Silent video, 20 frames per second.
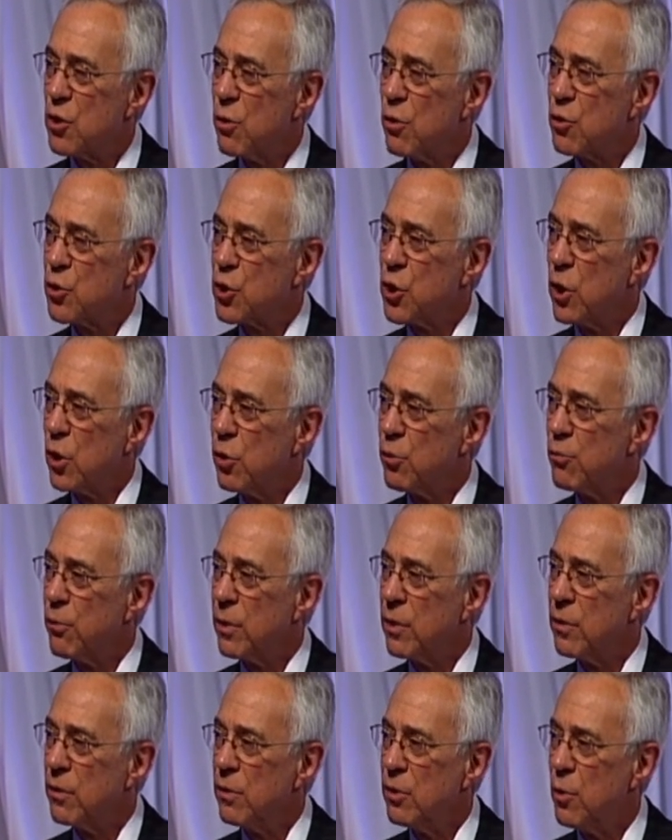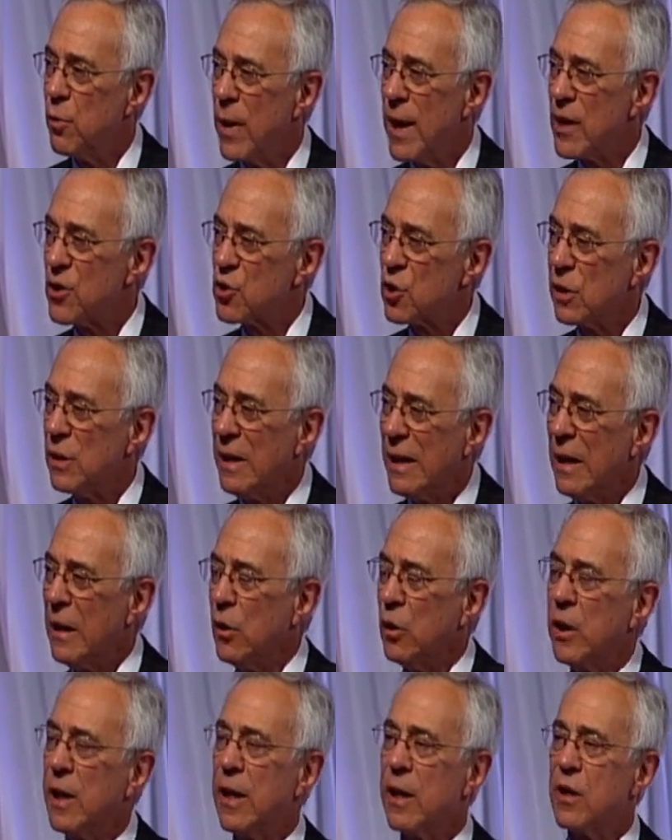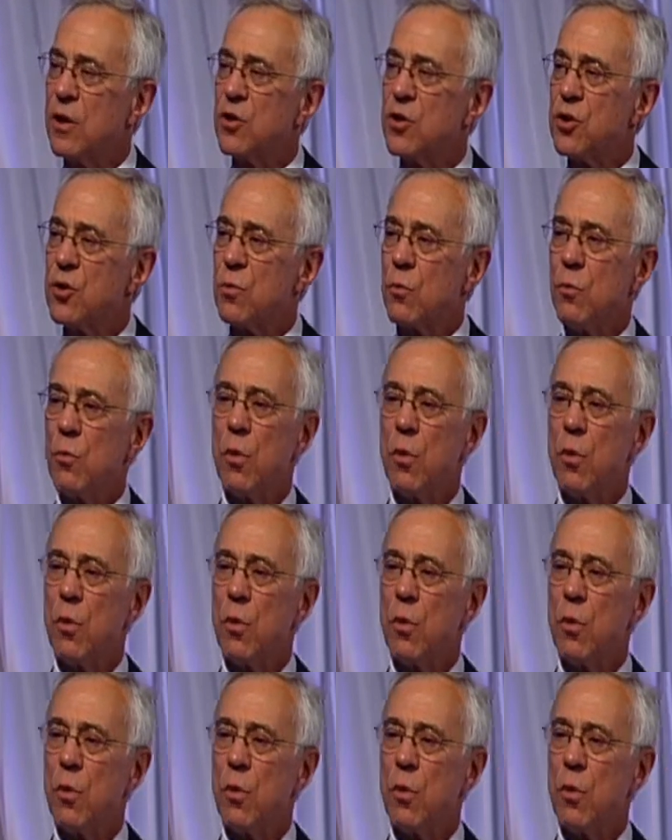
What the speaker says: your children, you ask little kids,